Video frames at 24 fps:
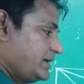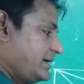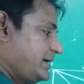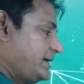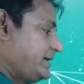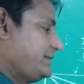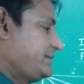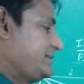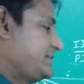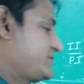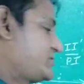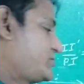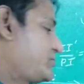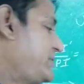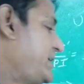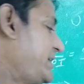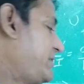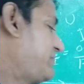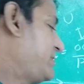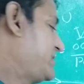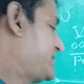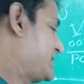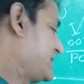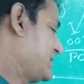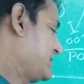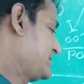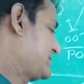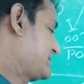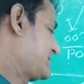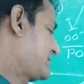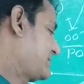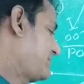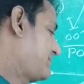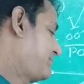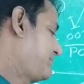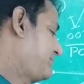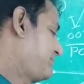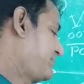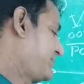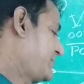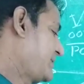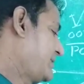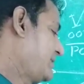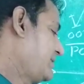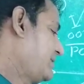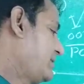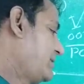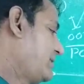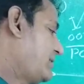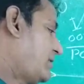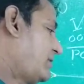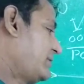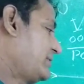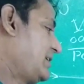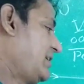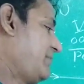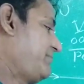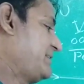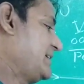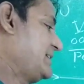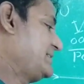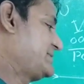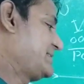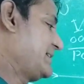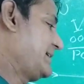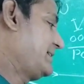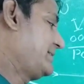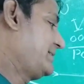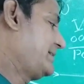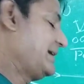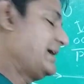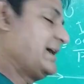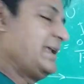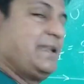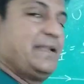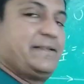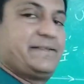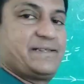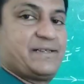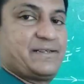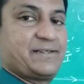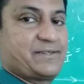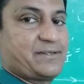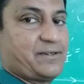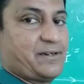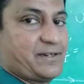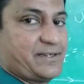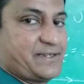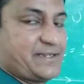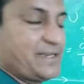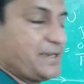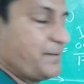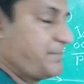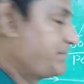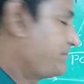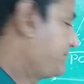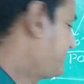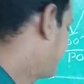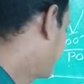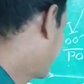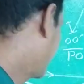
in these two equations on the left hand side, LHS are same,